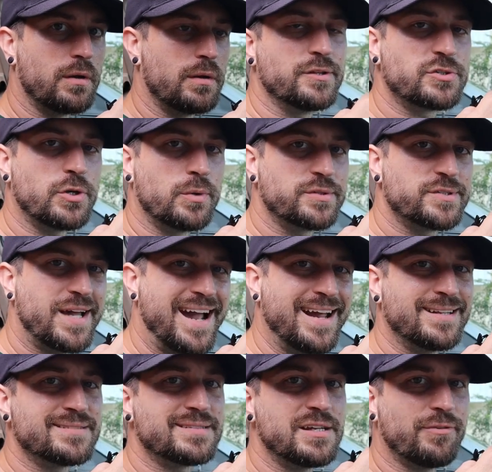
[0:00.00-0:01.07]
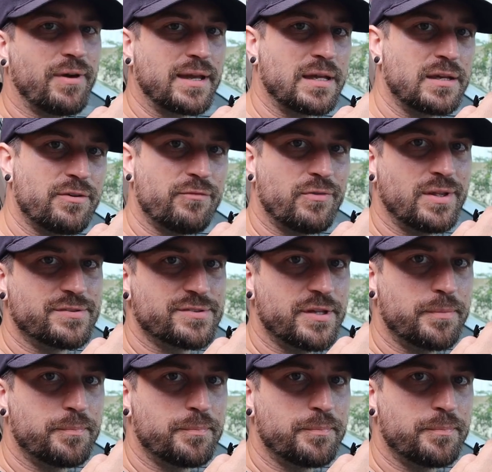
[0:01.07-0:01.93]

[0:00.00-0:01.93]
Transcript: Let's go inside and see if I can convince